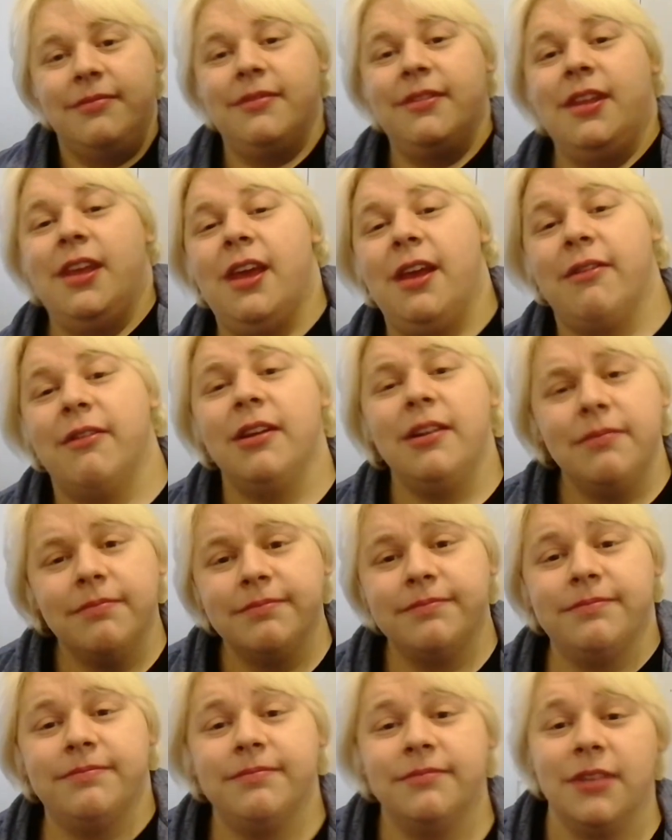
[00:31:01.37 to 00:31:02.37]
Anyway,
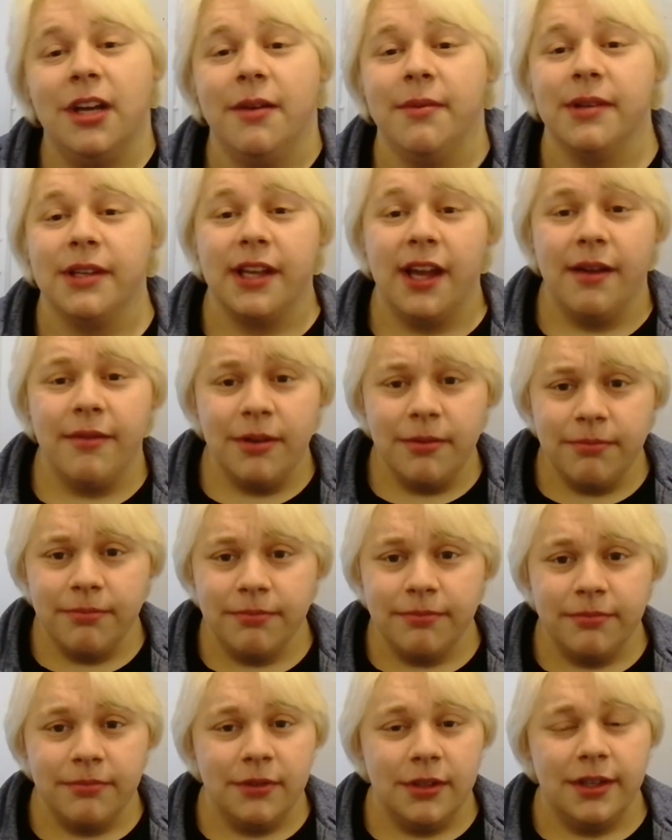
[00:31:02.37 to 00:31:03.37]
I've been Cameron.
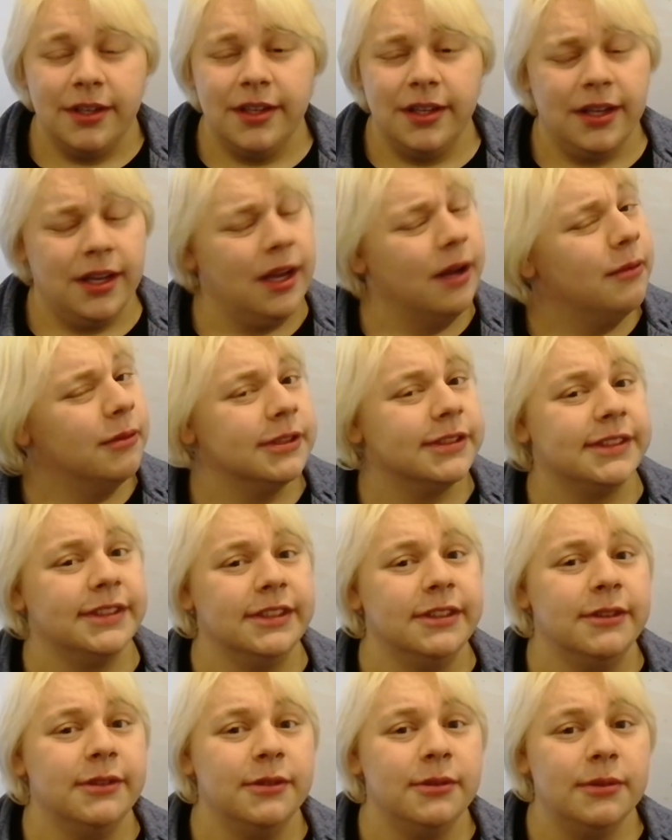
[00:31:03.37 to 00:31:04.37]
I will see
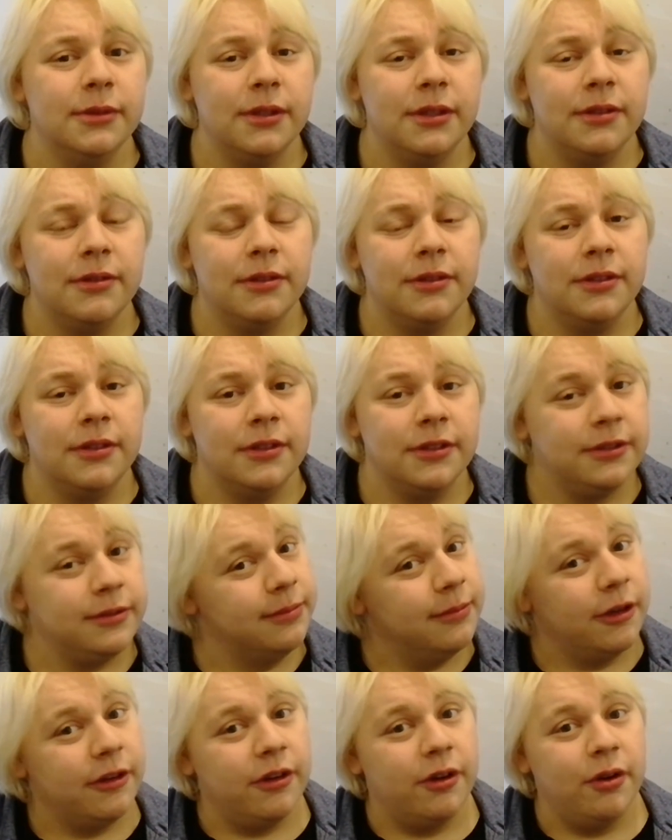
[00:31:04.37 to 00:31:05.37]
you
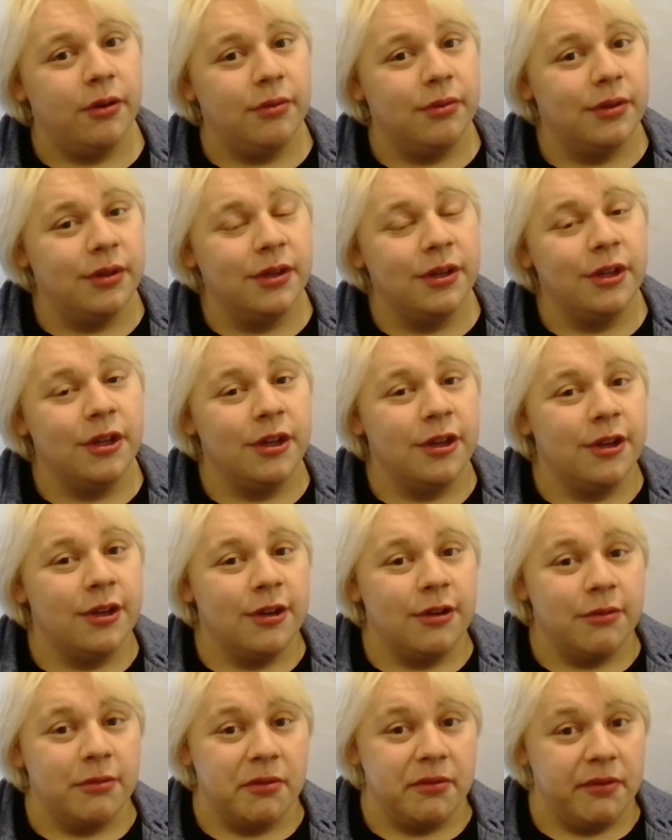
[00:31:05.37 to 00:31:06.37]
tomorrow
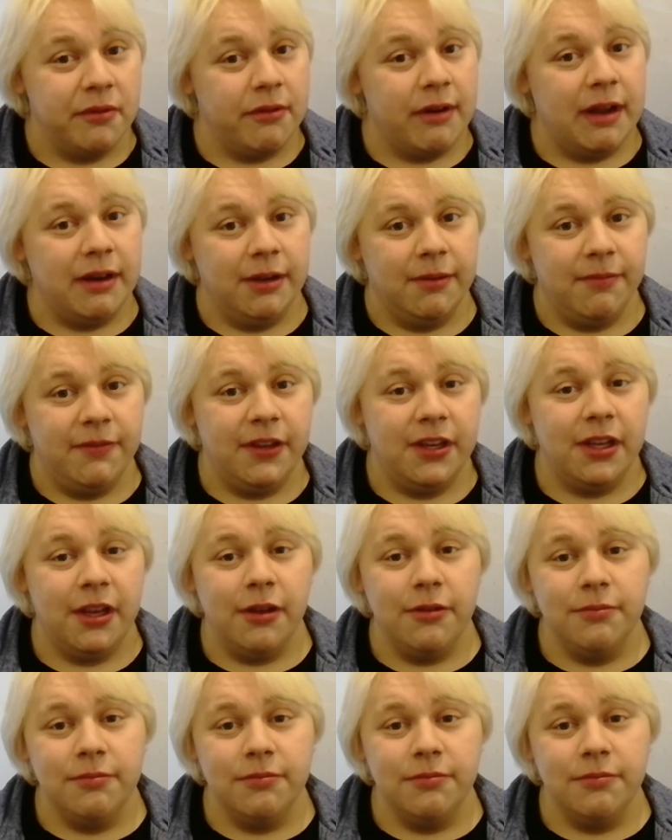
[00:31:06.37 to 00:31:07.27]
with a roundup video.